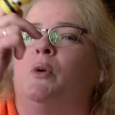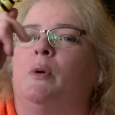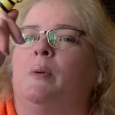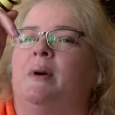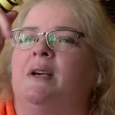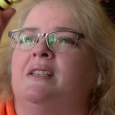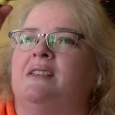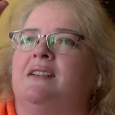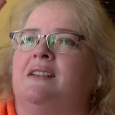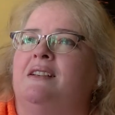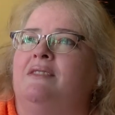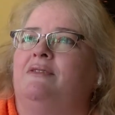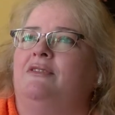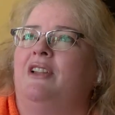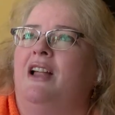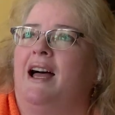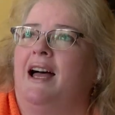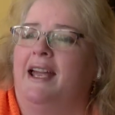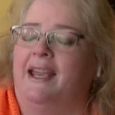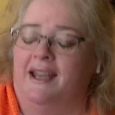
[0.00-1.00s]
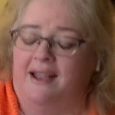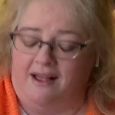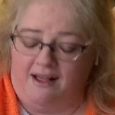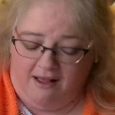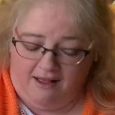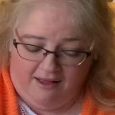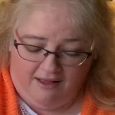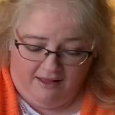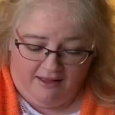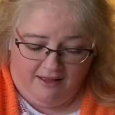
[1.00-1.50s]
Where's it gonna fly?
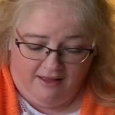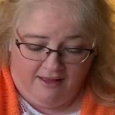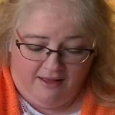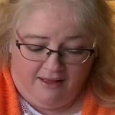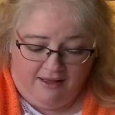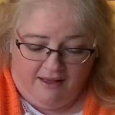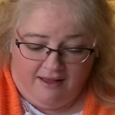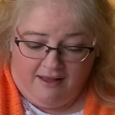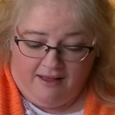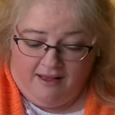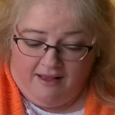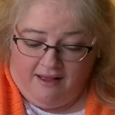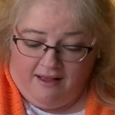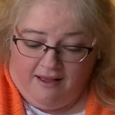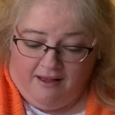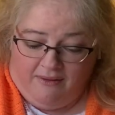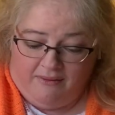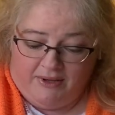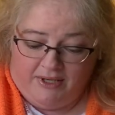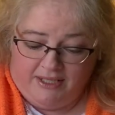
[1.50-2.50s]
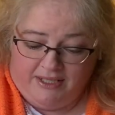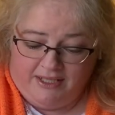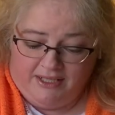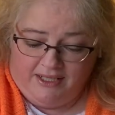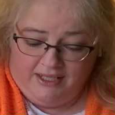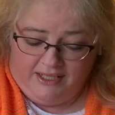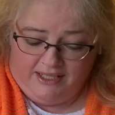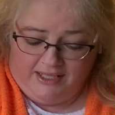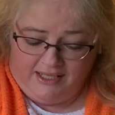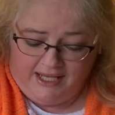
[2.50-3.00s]
Where's it
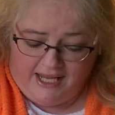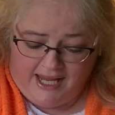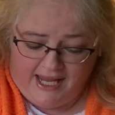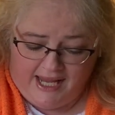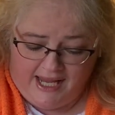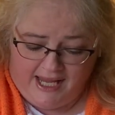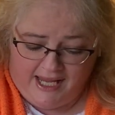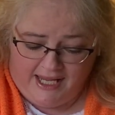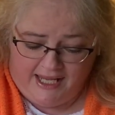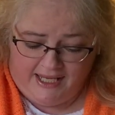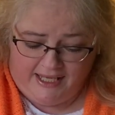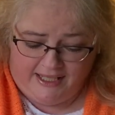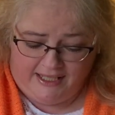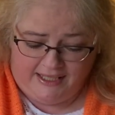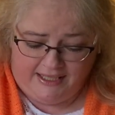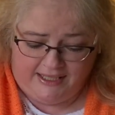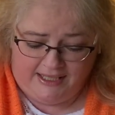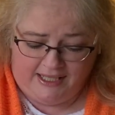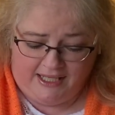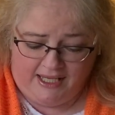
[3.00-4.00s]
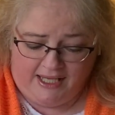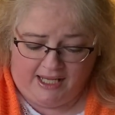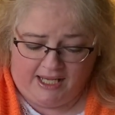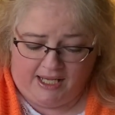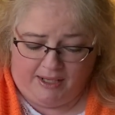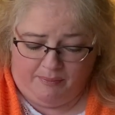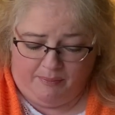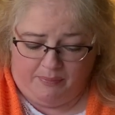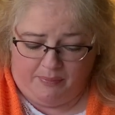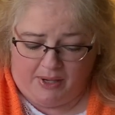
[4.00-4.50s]
gonna land?
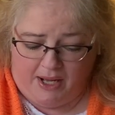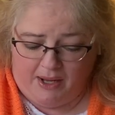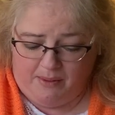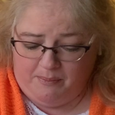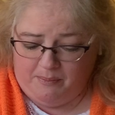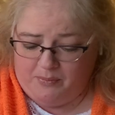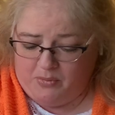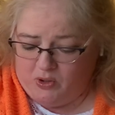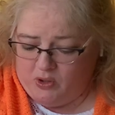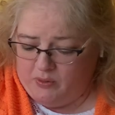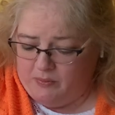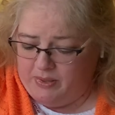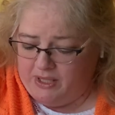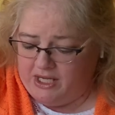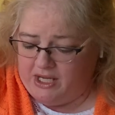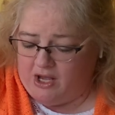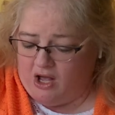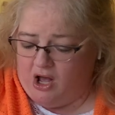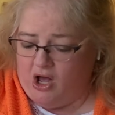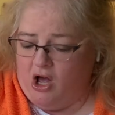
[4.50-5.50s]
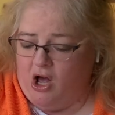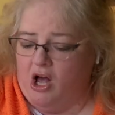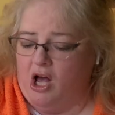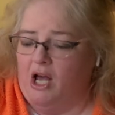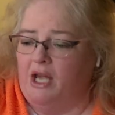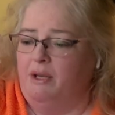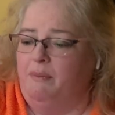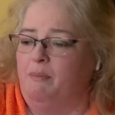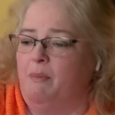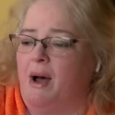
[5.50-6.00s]
A bumblebee
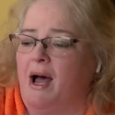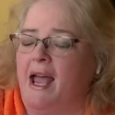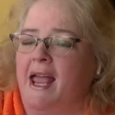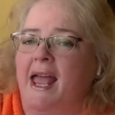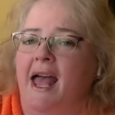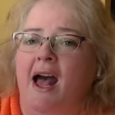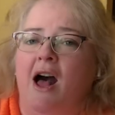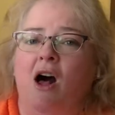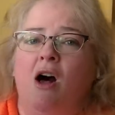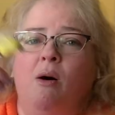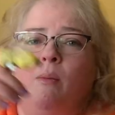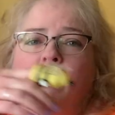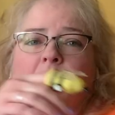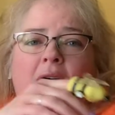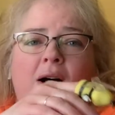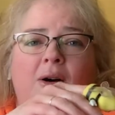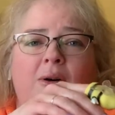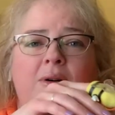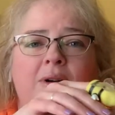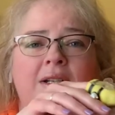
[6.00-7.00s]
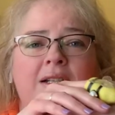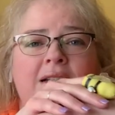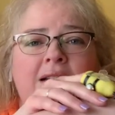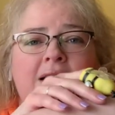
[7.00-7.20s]
on my elbow.